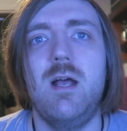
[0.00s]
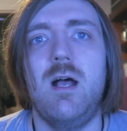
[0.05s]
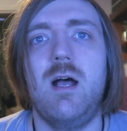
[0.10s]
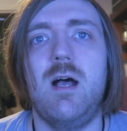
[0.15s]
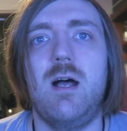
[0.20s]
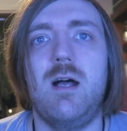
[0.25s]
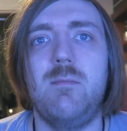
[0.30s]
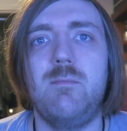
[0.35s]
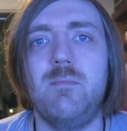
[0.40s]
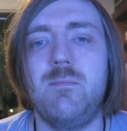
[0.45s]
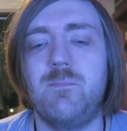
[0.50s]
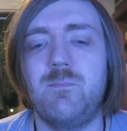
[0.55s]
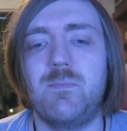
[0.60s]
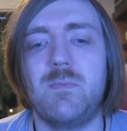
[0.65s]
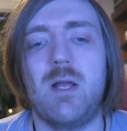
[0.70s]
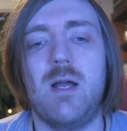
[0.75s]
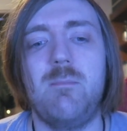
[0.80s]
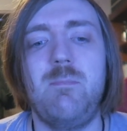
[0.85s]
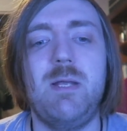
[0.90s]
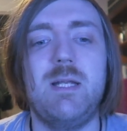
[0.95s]
Um,
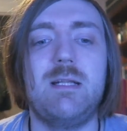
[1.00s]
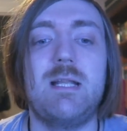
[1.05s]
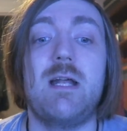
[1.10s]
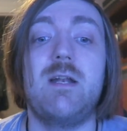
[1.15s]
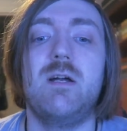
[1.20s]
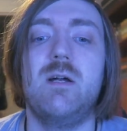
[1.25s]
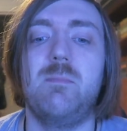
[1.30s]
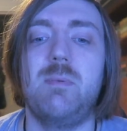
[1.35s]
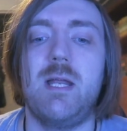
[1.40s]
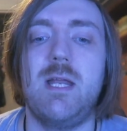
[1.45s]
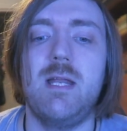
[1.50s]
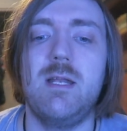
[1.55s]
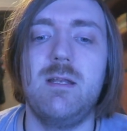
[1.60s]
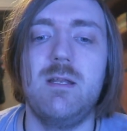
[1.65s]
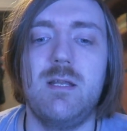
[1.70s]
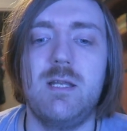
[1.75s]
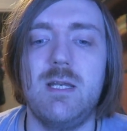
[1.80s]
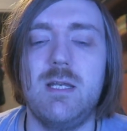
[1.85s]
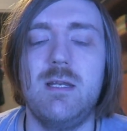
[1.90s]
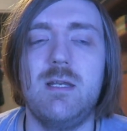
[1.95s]
I picked that up
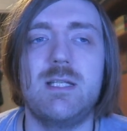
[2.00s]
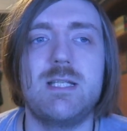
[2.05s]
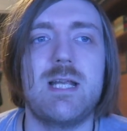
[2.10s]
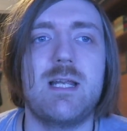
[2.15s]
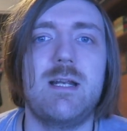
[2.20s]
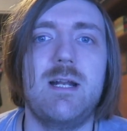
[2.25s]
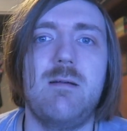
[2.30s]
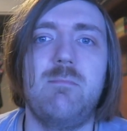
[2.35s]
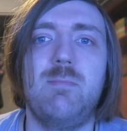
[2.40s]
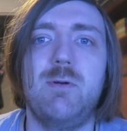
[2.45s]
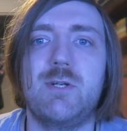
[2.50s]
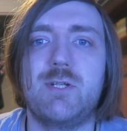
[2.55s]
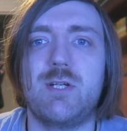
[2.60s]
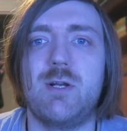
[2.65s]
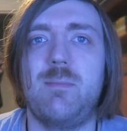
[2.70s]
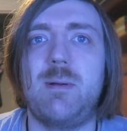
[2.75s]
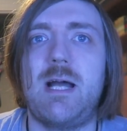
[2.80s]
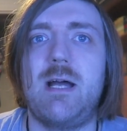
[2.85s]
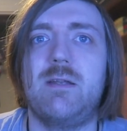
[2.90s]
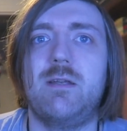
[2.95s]
in the secondhand
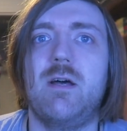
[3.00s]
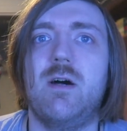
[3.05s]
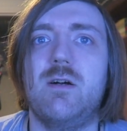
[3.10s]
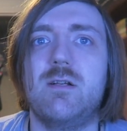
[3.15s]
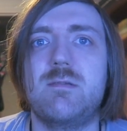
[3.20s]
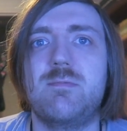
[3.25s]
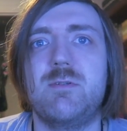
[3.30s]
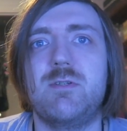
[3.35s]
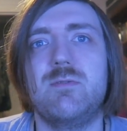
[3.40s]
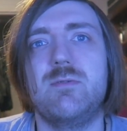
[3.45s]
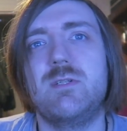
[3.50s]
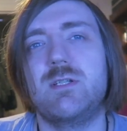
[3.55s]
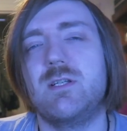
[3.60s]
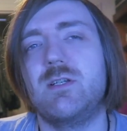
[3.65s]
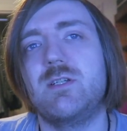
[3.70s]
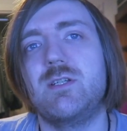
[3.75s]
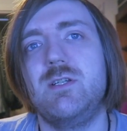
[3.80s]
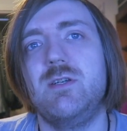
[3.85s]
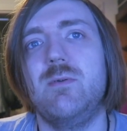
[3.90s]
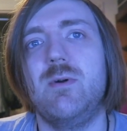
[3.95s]
bookshop at the hospital because I
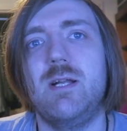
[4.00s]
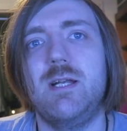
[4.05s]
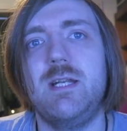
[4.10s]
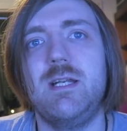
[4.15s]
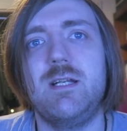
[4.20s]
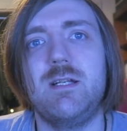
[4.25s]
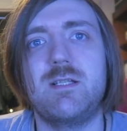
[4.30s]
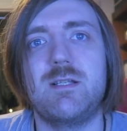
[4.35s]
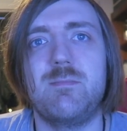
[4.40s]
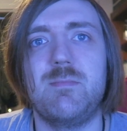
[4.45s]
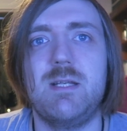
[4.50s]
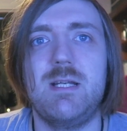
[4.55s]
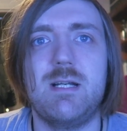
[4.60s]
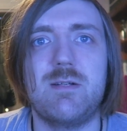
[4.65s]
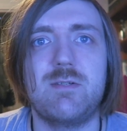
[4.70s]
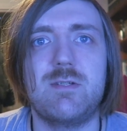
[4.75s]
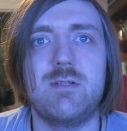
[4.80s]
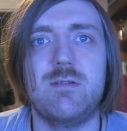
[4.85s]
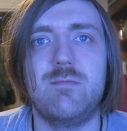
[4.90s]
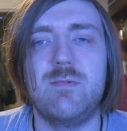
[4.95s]
just knew I needed something
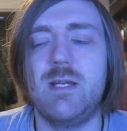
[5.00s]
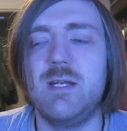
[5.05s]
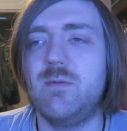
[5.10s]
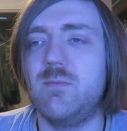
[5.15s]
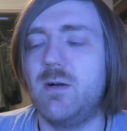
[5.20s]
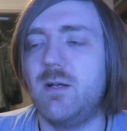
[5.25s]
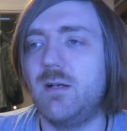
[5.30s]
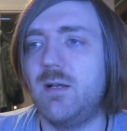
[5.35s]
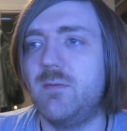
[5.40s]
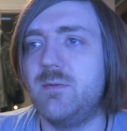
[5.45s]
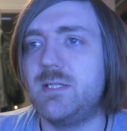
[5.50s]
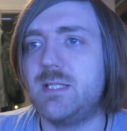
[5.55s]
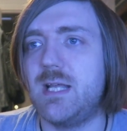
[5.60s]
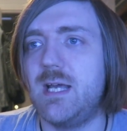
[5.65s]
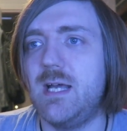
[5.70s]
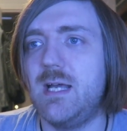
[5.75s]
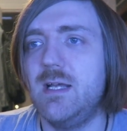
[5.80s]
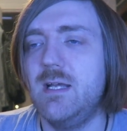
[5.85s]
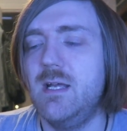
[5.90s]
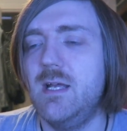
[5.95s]
else to read while I was
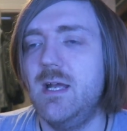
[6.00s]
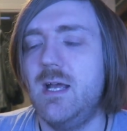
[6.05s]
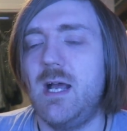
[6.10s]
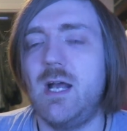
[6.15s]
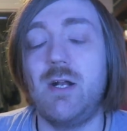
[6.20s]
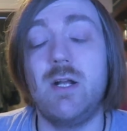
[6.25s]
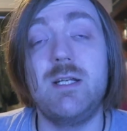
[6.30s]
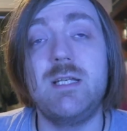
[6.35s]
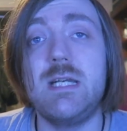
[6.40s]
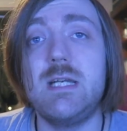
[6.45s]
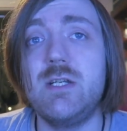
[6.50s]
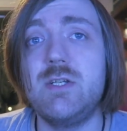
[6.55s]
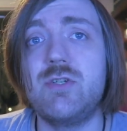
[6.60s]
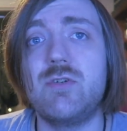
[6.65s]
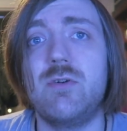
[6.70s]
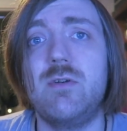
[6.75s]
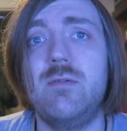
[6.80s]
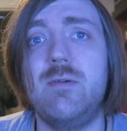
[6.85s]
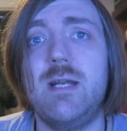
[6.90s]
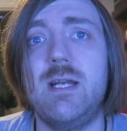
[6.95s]
there. And I did
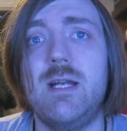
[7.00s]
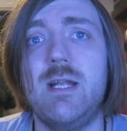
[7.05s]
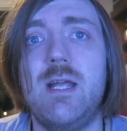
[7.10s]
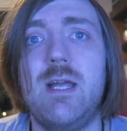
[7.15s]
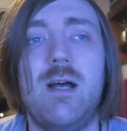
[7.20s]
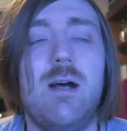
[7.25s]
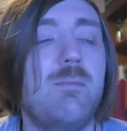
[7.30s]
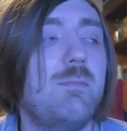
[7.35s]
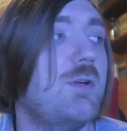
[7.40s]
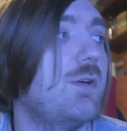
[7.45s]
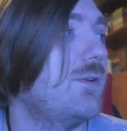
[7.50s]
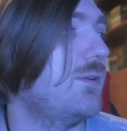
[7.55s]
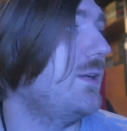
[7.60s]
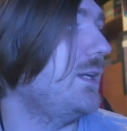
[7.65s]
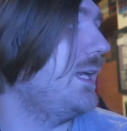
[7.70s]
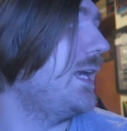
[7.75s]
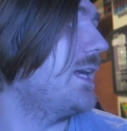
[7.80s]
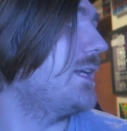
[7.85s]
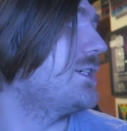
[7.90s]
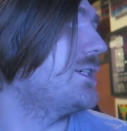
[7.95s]
enjoy reading it. I'm
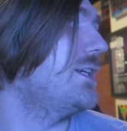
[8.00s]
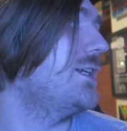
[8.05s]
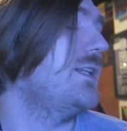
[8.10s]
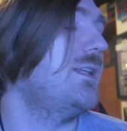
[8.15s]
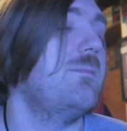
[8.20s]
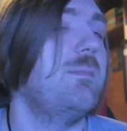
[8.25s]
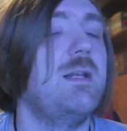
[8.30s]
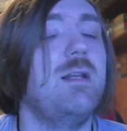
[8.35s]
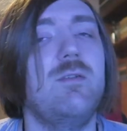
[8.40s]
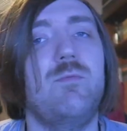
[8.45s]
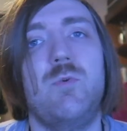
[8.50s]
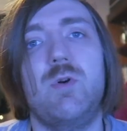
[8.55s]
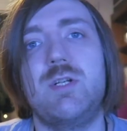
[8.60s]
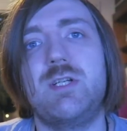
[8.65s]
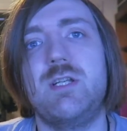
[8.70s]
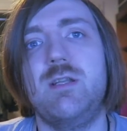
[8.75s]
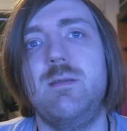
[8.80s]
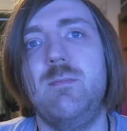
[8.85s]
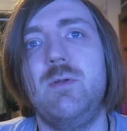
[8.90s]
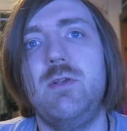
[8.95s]
currently actually in the middle of
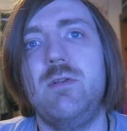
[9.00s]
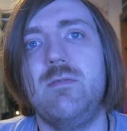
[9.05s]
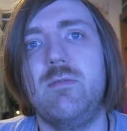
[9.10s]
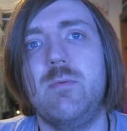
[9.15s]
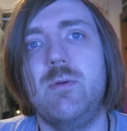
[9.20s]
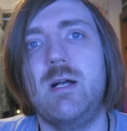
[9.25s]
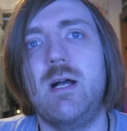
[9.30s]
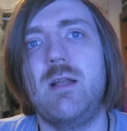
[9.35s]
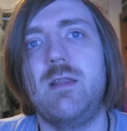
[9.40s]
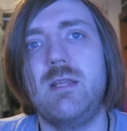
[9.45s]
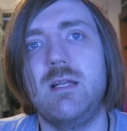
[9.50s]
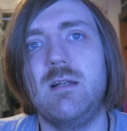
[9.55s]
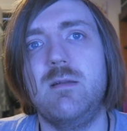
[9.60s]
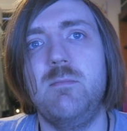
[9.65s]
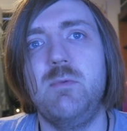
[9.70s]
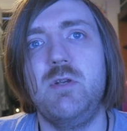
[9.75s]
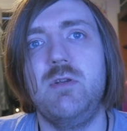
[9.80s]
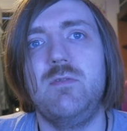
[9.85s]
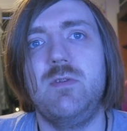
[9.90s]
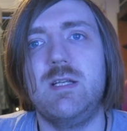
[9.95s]
watching the movie. I think the
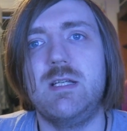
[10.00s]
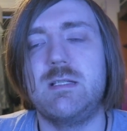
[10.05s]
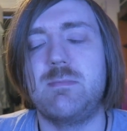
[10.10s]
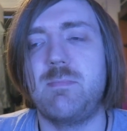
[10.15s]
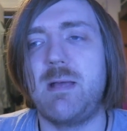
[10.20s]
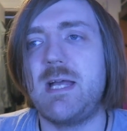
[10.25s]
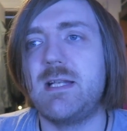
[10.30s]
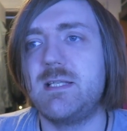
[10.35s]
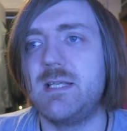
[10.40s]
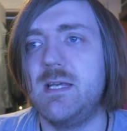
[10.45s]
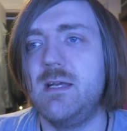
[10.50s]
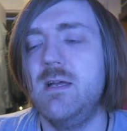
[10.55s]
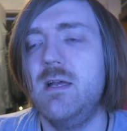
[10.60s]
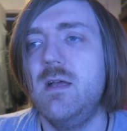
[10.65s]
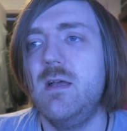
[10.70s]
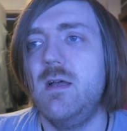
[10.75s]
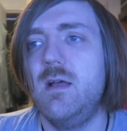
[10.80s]
movie is better.